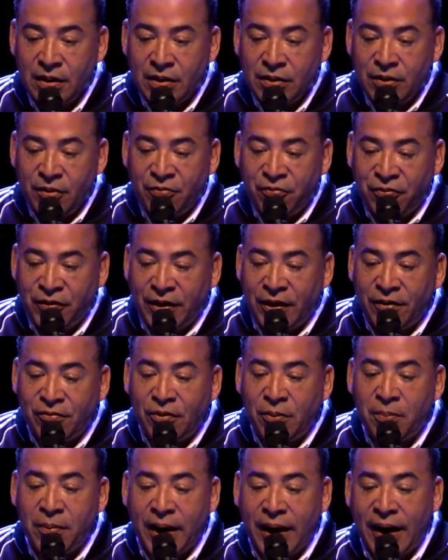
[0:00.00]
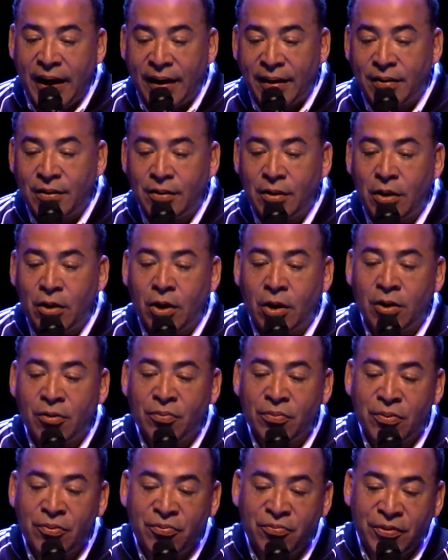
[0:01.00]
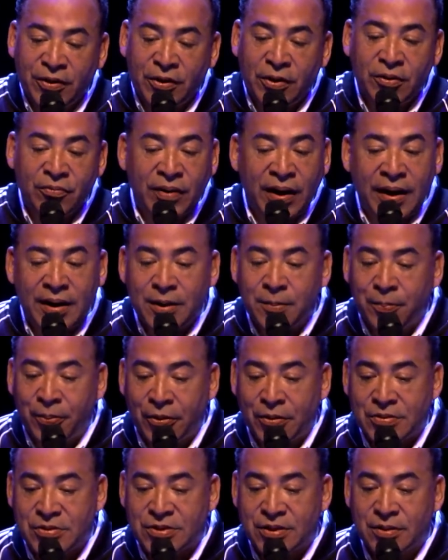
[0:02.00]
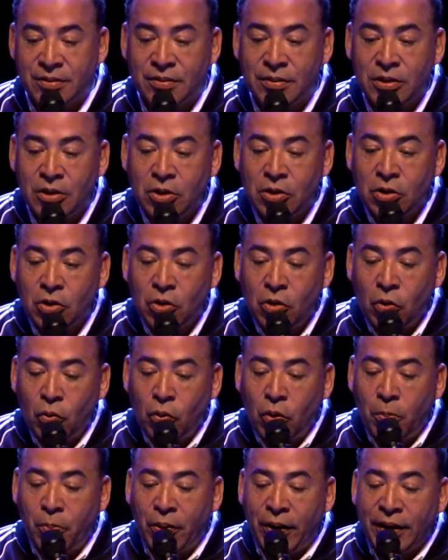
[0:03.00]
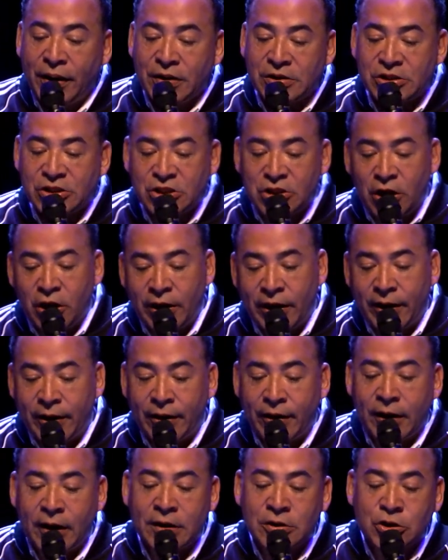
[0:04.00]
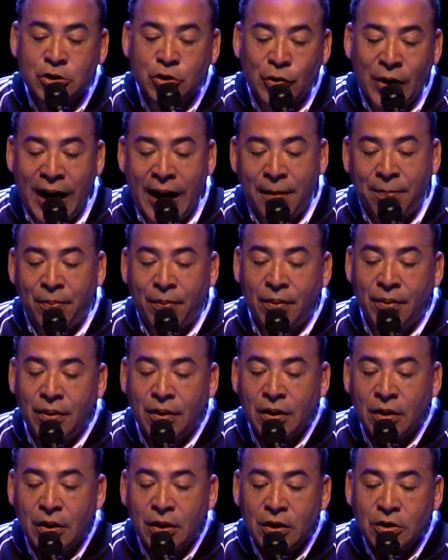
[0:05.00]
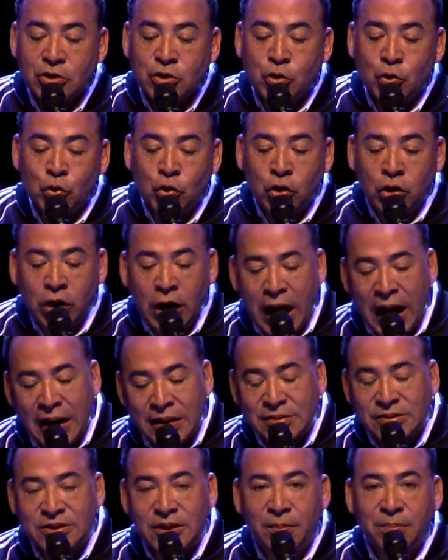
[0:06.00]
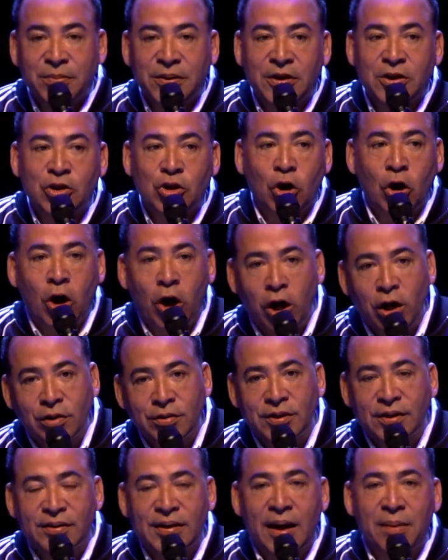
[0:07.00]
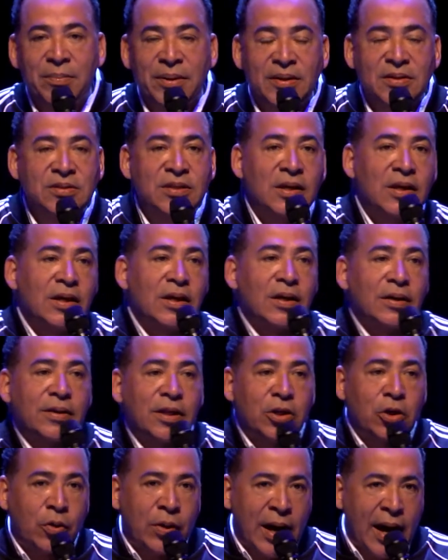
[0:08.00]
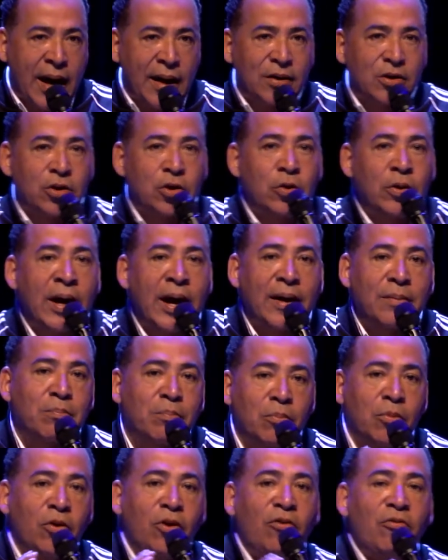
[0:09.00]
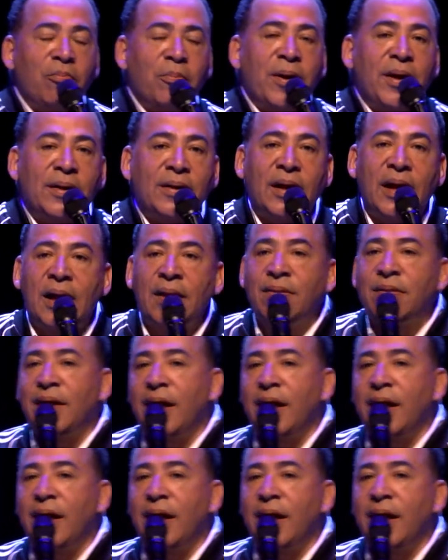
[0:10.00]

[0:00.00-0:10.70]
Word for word: The fear of a man or the fear of any person will bring a snare, a trap to lock something to halt it. That means that you had you had movement and